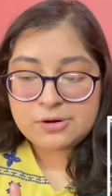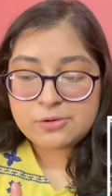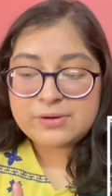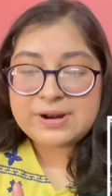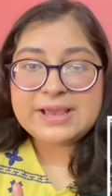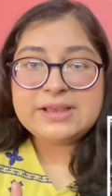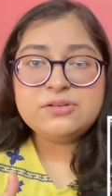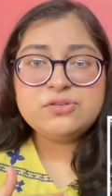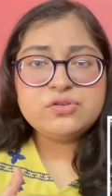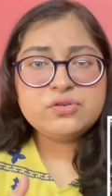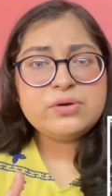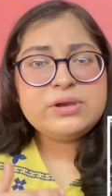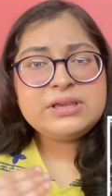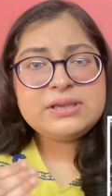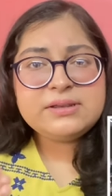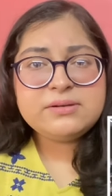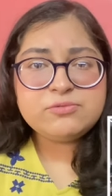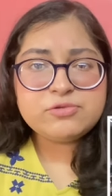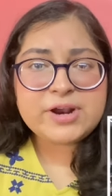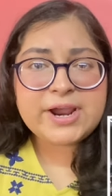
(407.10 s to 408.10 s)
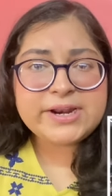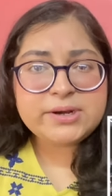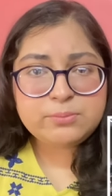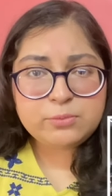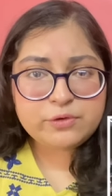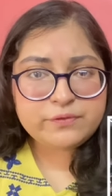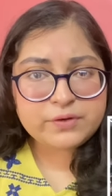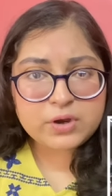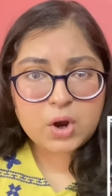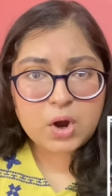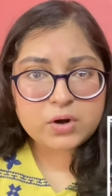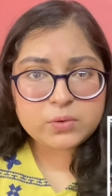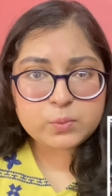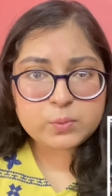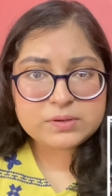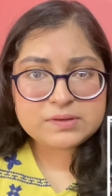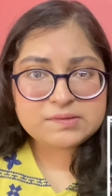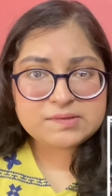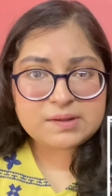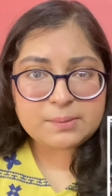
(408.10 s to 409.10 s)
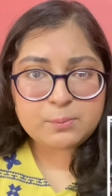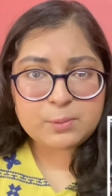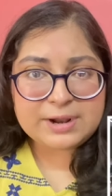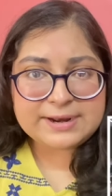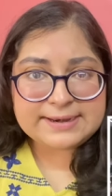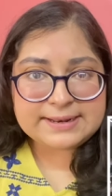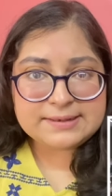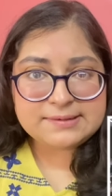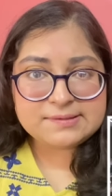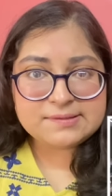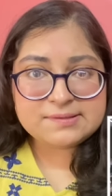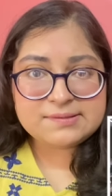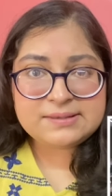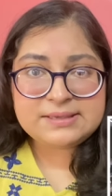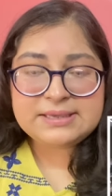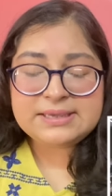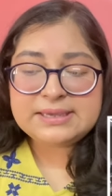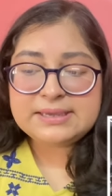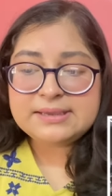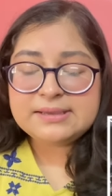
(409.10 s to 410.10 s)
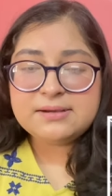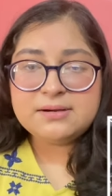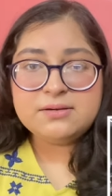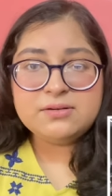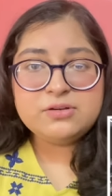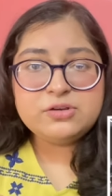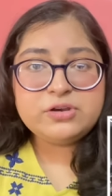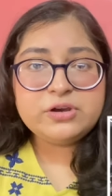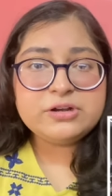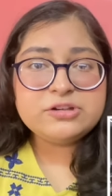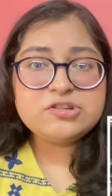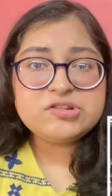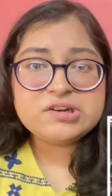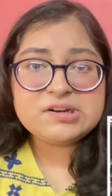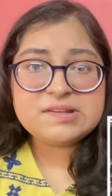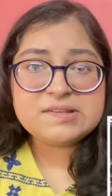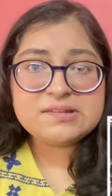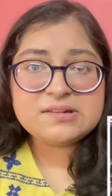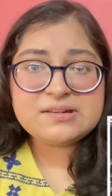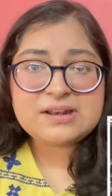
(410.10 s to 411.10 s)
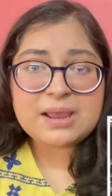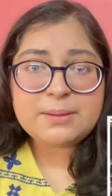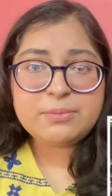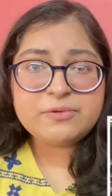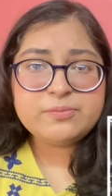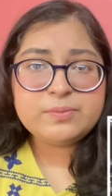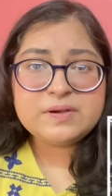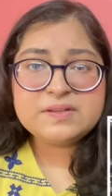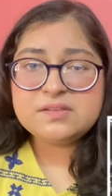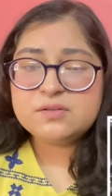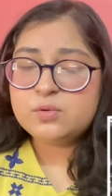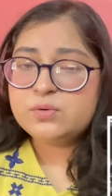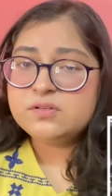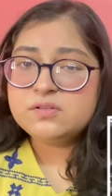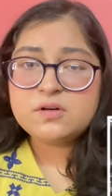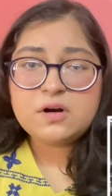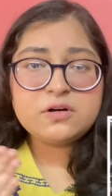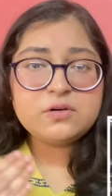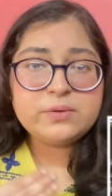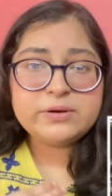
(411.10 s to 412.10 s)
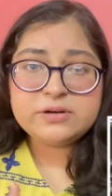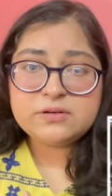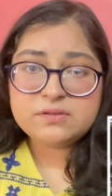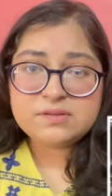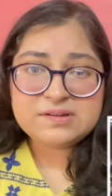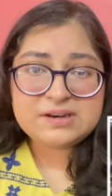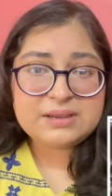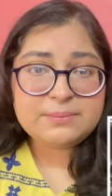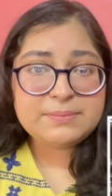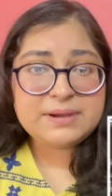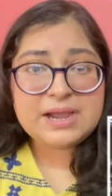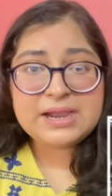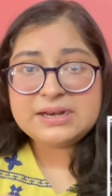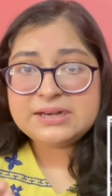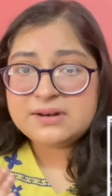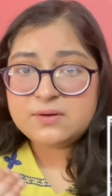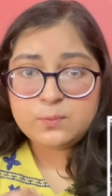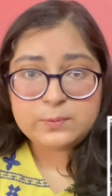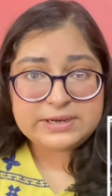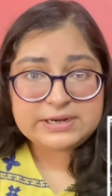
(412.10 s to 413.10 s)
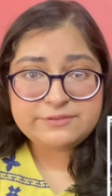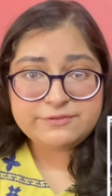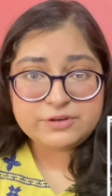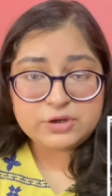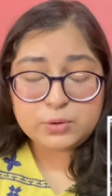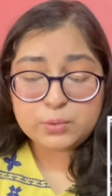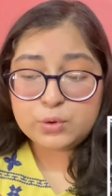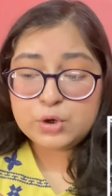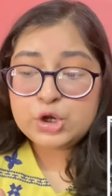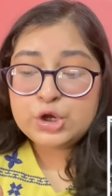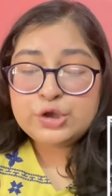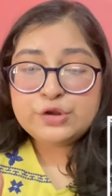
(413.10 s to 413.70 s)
right? So he tried moving on with someone else. He Uh, Hyunjin is the type of person who is not going to stay behind and wait for you.